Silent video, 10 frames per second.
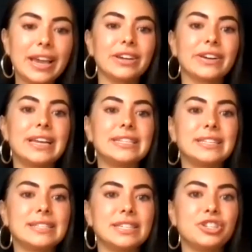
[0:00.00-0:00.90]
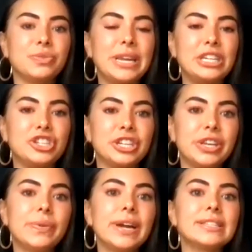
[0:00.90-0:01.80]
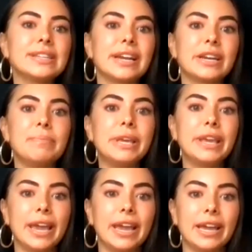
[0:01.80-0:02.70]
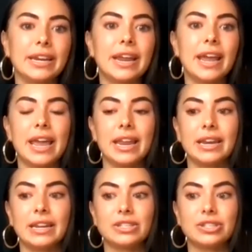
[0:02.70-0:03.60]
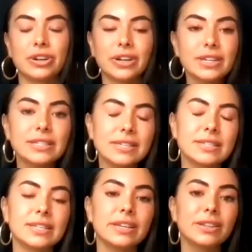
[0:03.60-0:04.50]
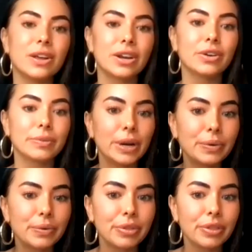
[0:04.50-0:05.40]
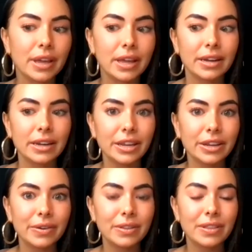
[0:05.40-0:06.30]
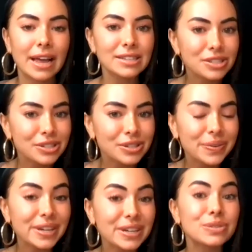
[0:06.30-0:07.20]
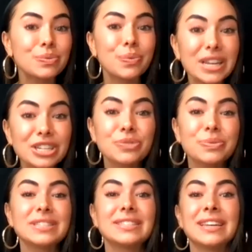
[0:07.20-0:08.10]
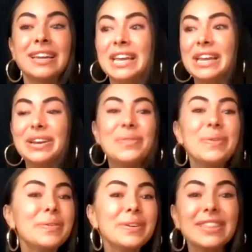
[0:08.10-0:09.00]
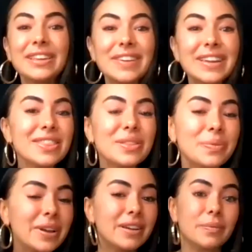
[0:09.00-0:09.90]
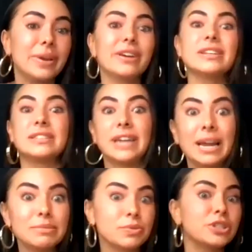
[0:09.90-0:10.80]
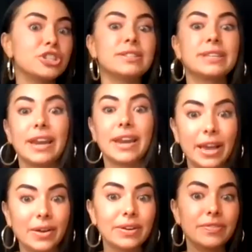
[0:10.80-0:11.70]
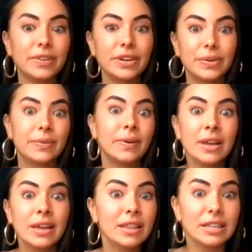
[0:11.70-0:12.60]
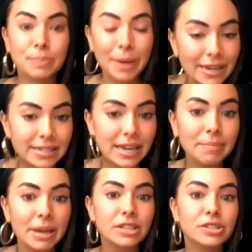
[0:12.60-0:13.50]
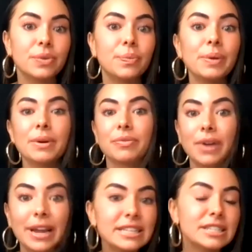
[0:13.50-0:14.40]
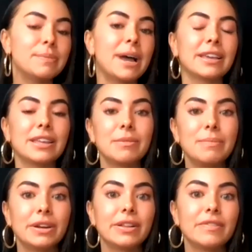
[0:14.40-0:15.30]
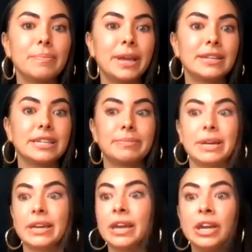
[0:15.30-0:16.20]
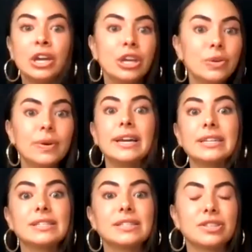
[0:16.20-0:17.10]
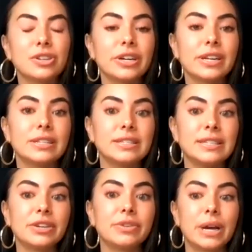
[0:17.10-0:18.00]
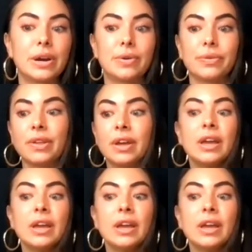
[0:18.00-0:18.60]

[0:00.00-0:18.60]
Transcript: at your guys' situation, you guys kind of began and started to see a lot of growth in, you know, the last two years, which was you know, we were living in the we- weirdest times. We're just getting out of, you know, this pandemic. So we were right smack in the middle of a pandemic. You guys started to see growth.